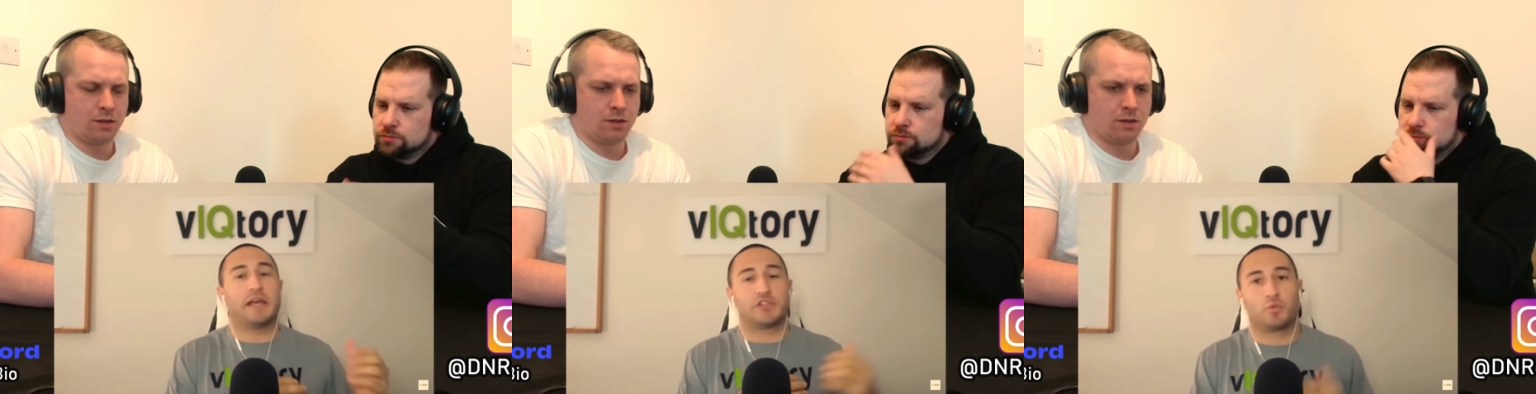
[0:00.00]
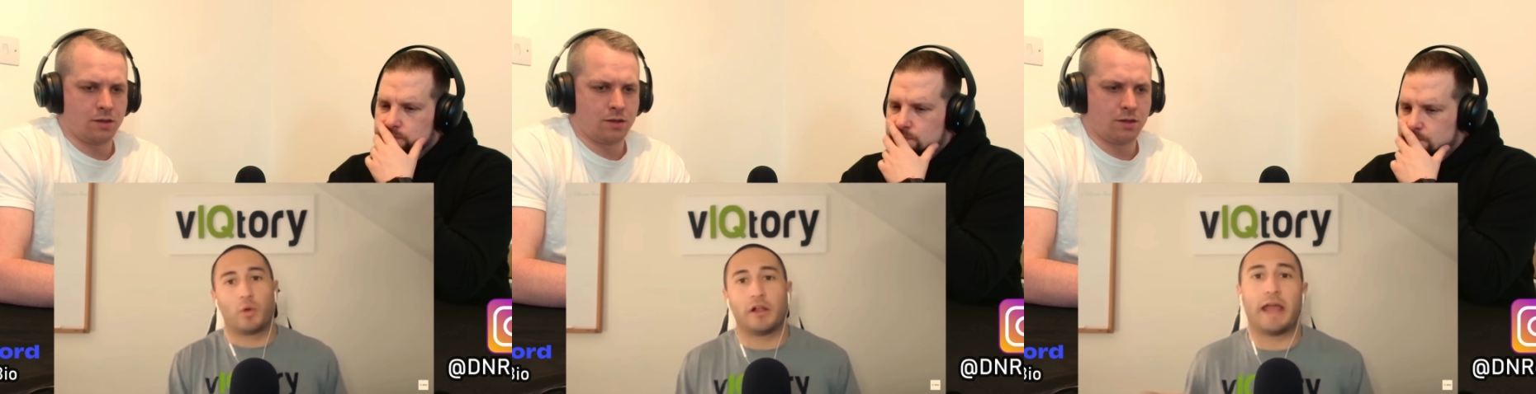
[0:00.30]
Speaker 1: as
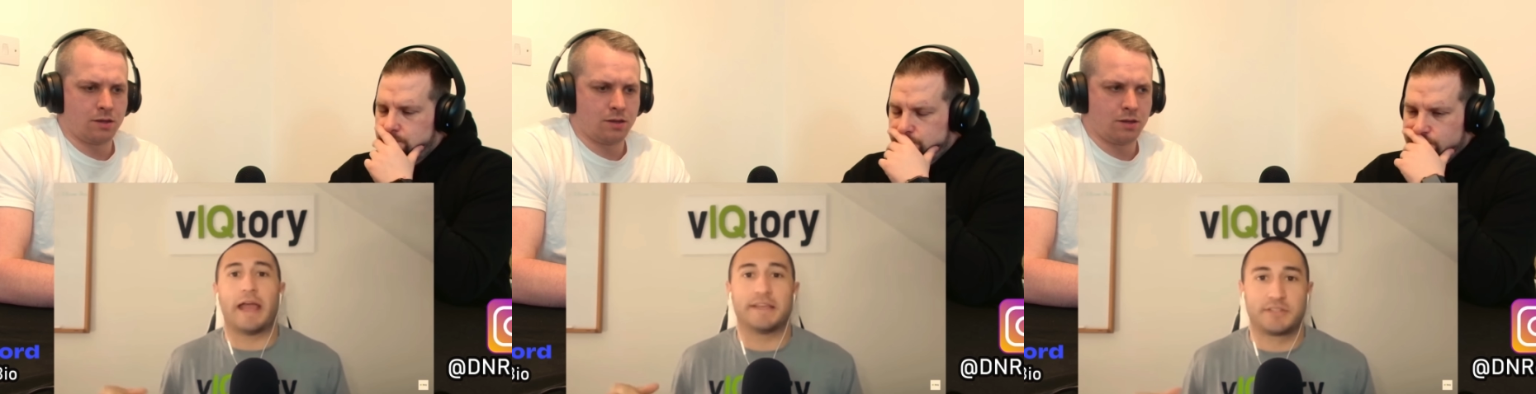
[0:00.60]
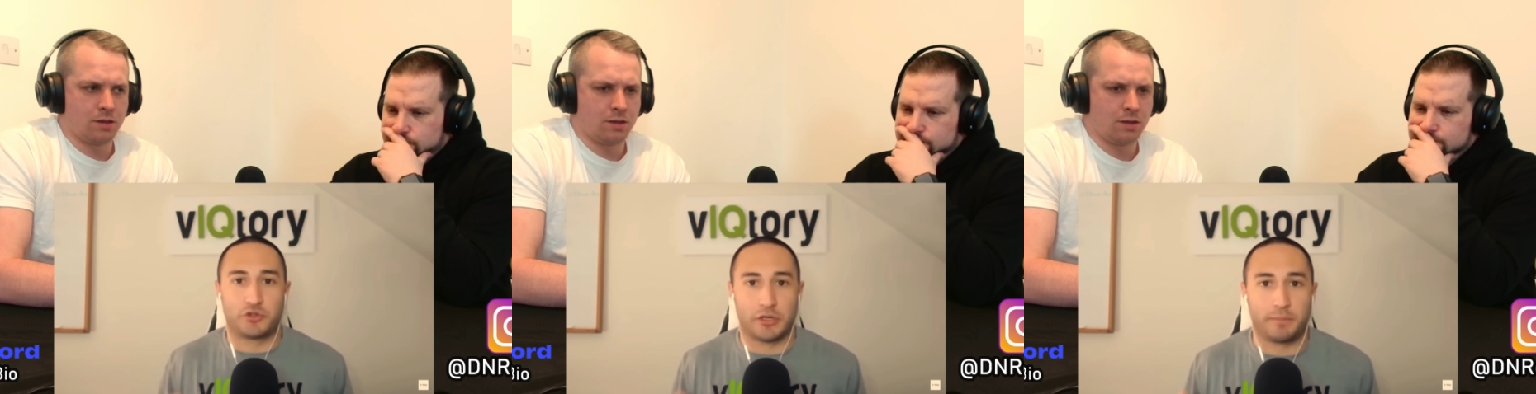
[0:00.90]
well as
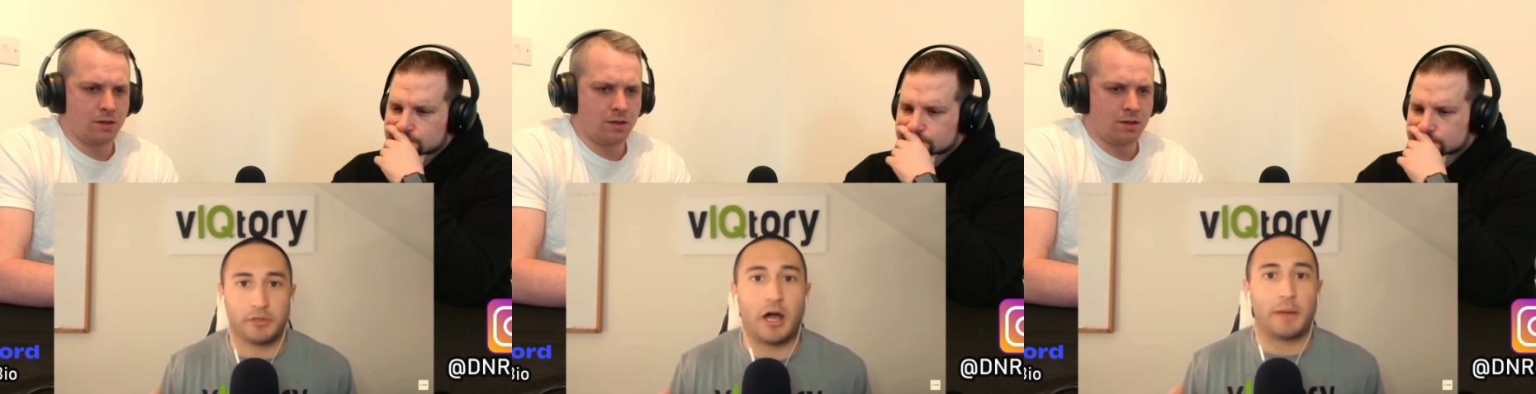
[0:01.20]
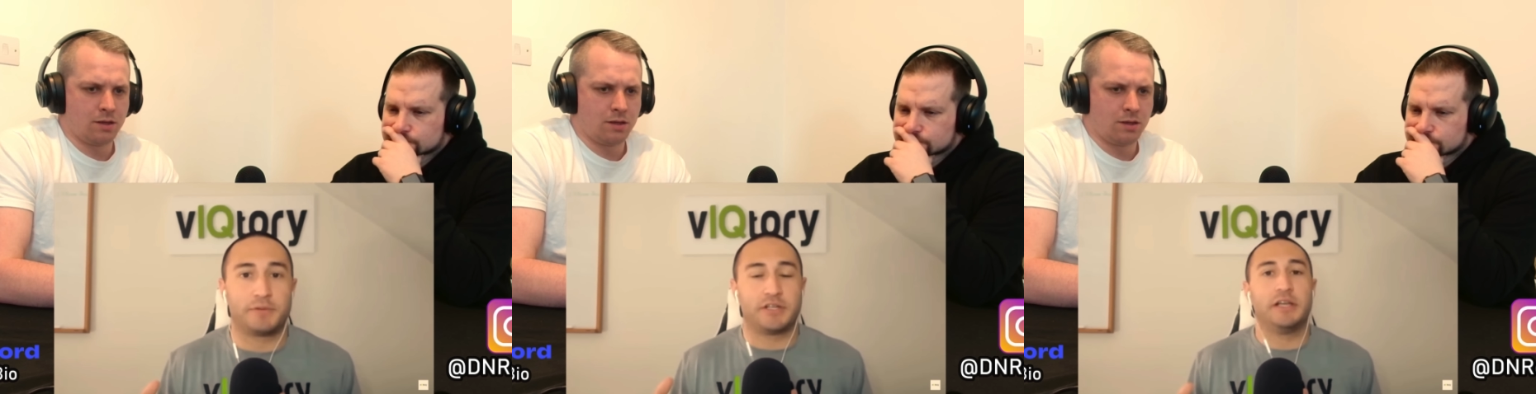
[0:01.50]
the triple
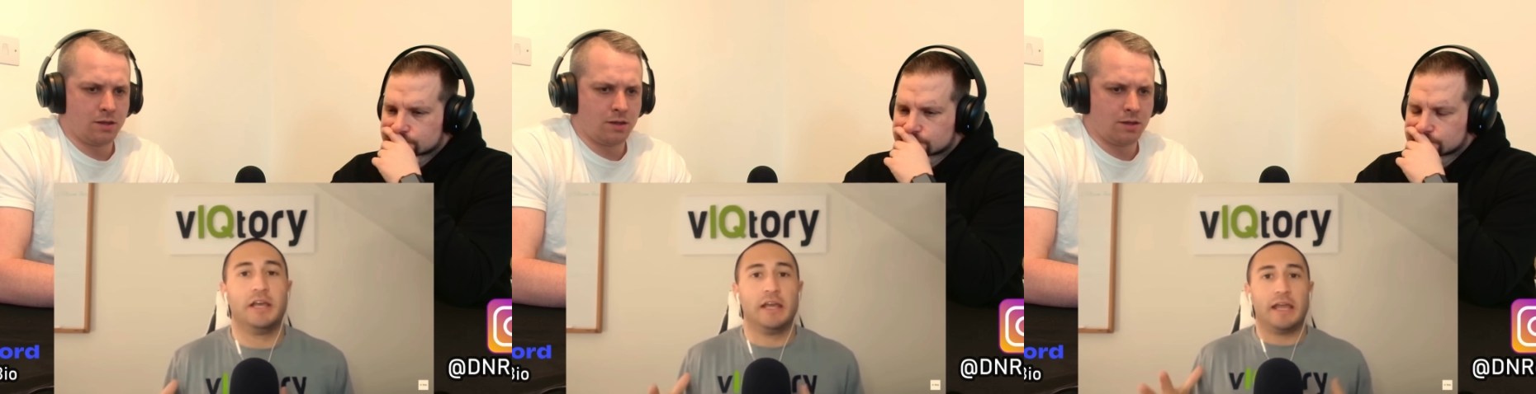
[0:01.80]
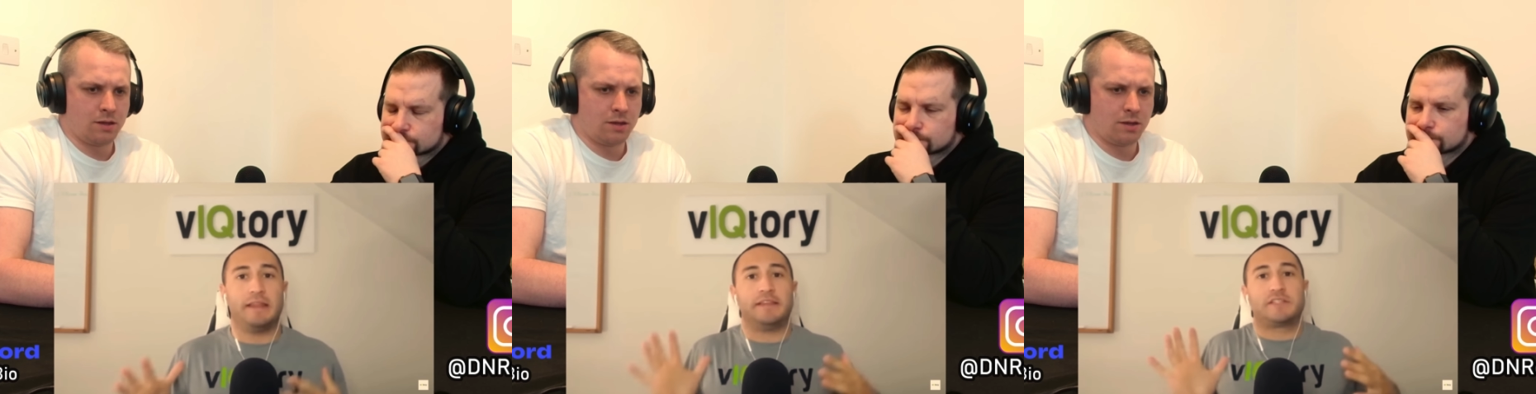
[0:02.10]
option.
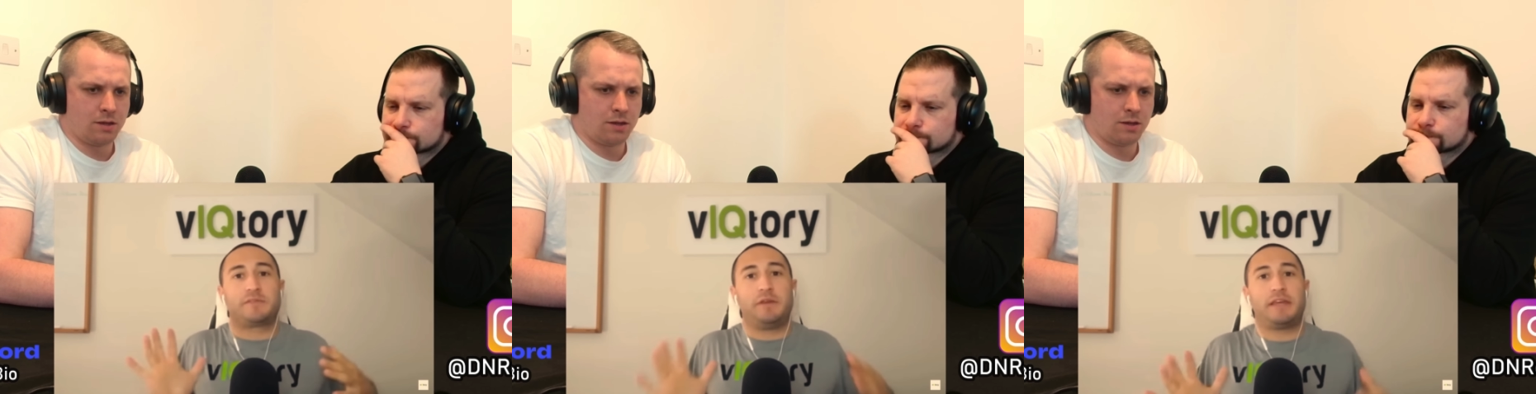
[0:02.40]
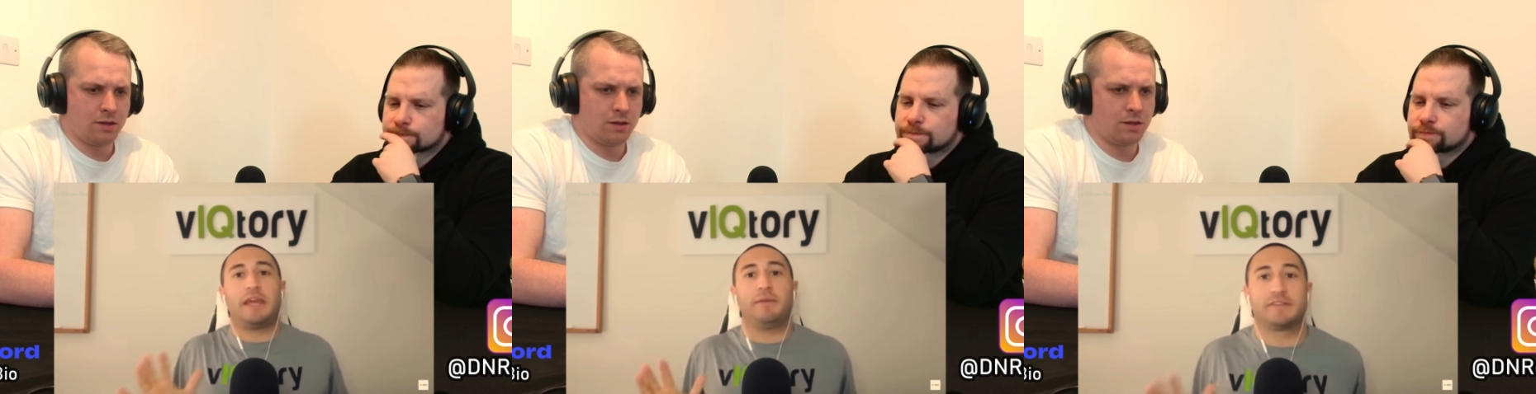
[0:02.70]
And this
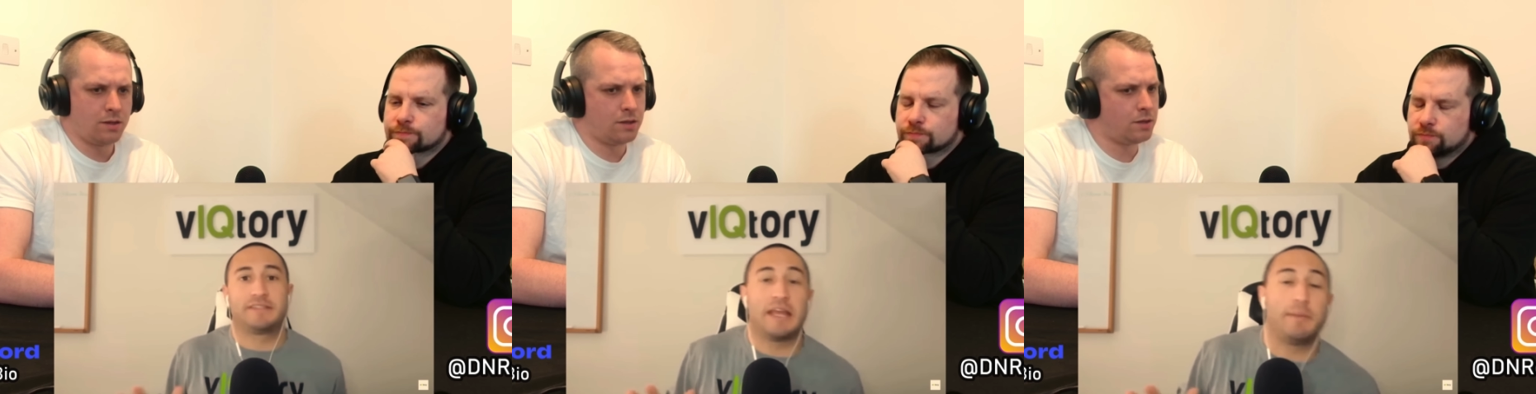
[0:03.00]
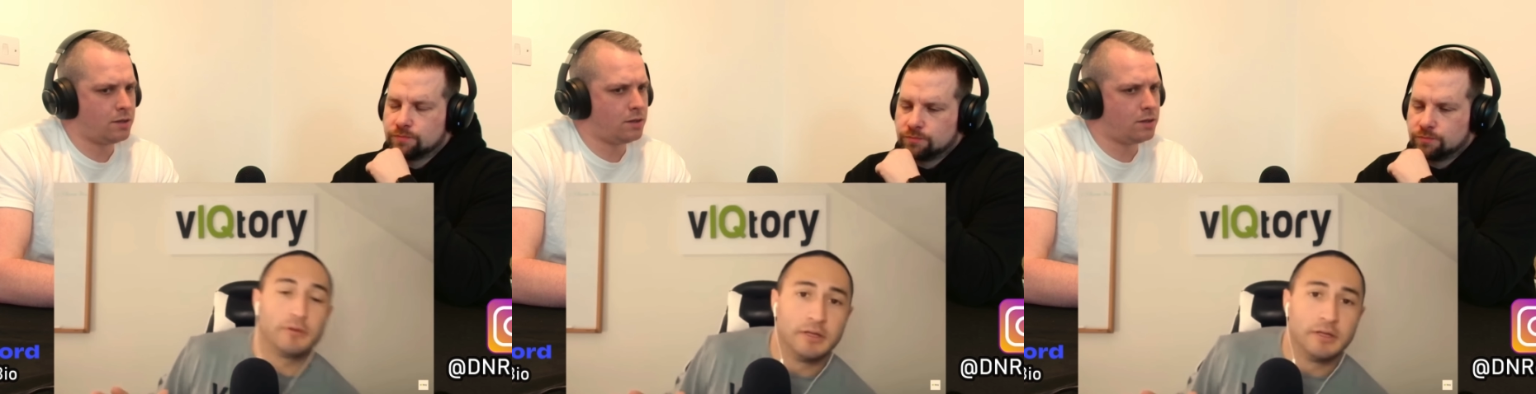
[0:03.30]
became a staple